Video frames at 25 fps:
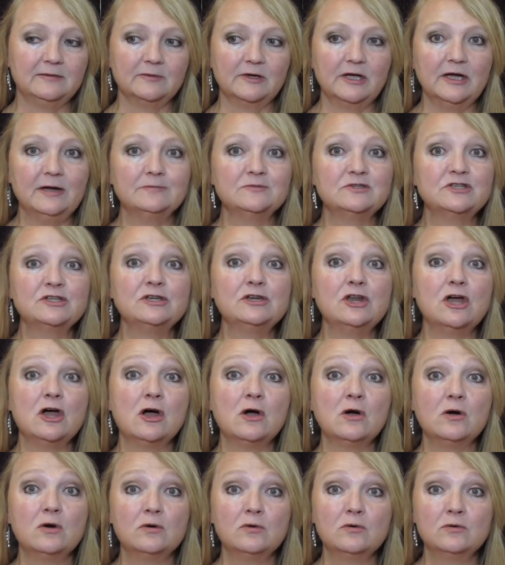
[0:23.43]
come to
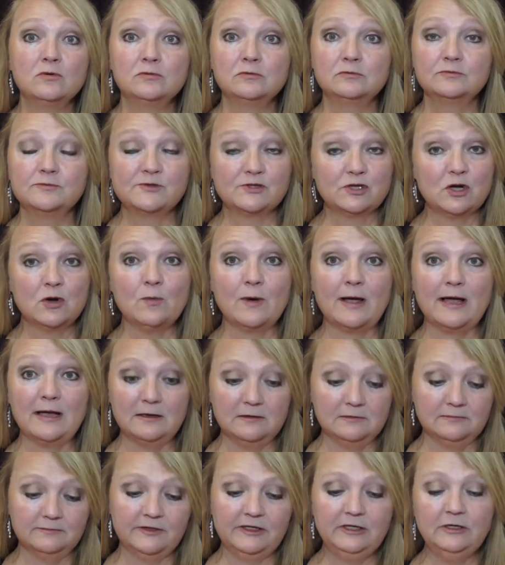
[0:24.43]
know so well,